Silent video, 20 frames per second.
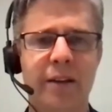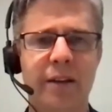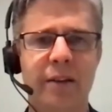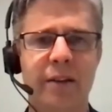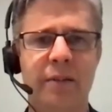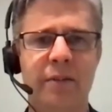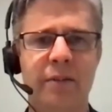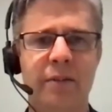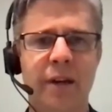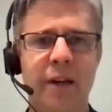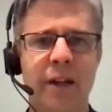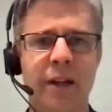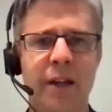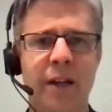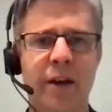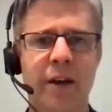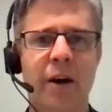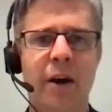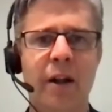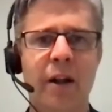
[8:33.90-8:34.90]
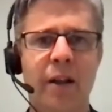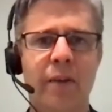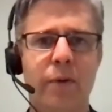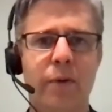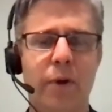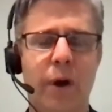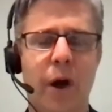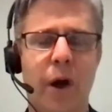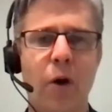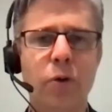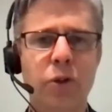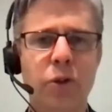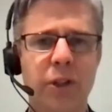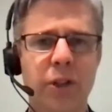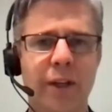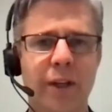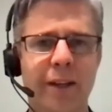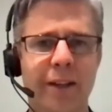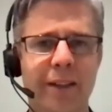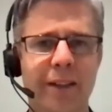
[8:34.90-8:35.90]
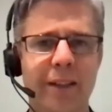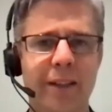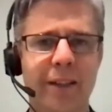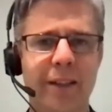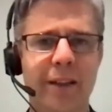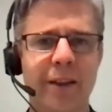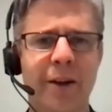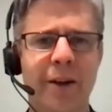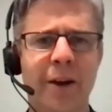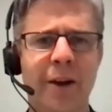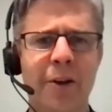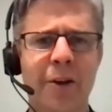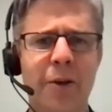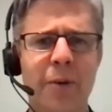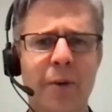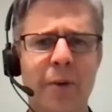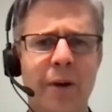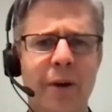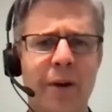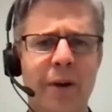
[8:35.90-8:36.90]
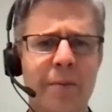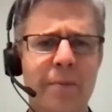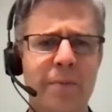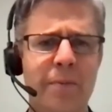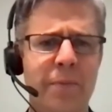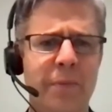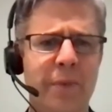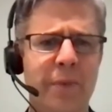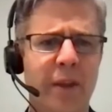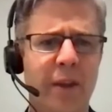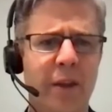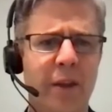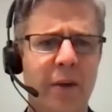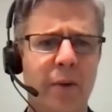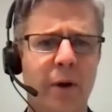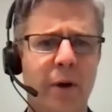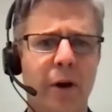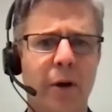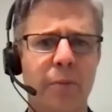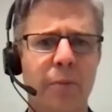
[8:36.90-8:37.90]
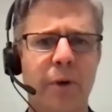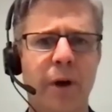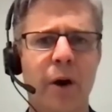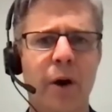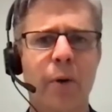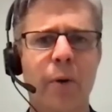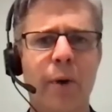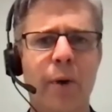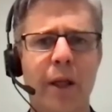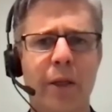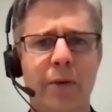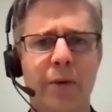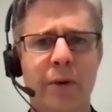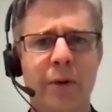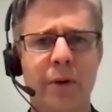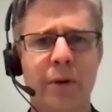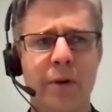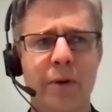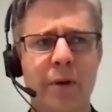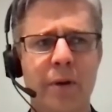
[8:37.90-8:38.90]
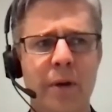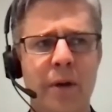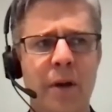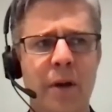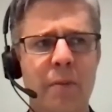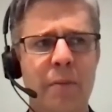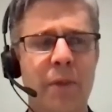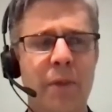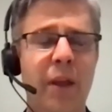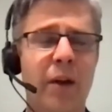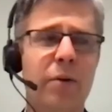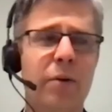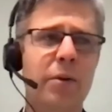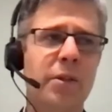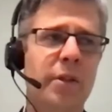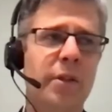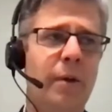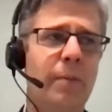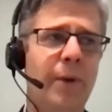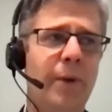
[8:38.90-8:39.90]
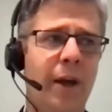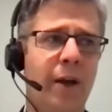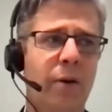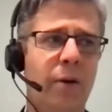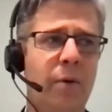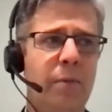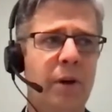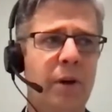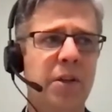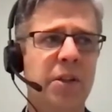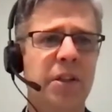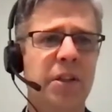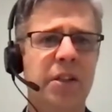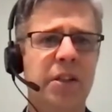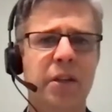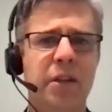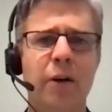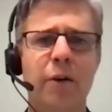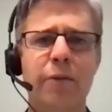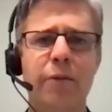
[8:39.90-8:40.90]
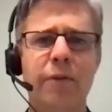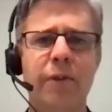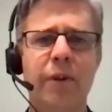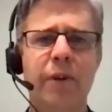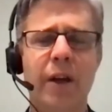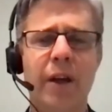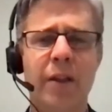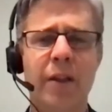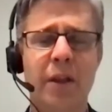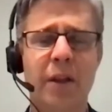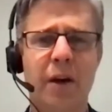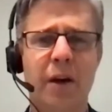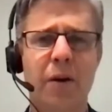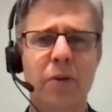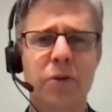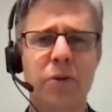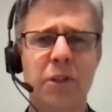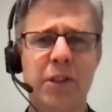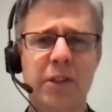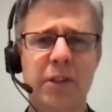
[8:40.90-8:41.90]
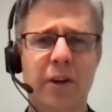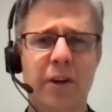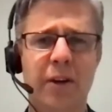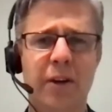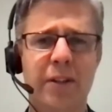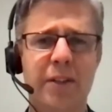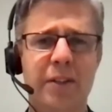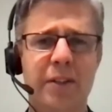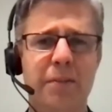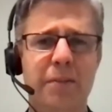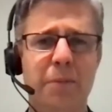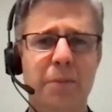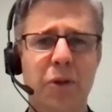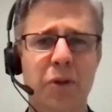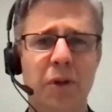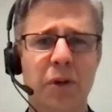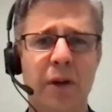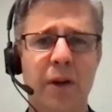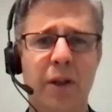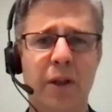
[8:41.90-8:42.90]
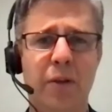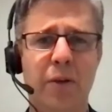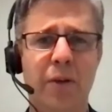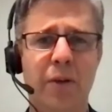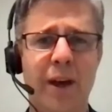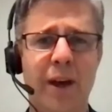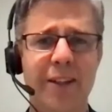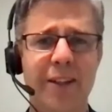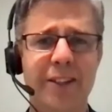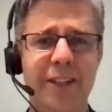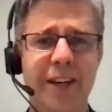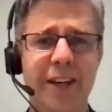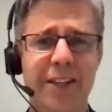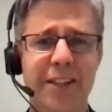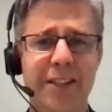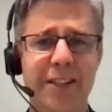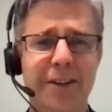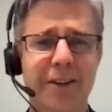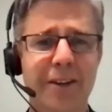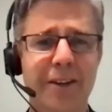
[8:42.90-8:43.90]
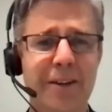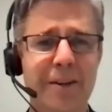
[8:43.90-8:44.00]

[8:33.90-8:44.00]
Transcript: really high level coaching. You know, you were you were helped the whole way through, but then also yes. being able to immerse yourself in the culture side of Toyota through the HR side,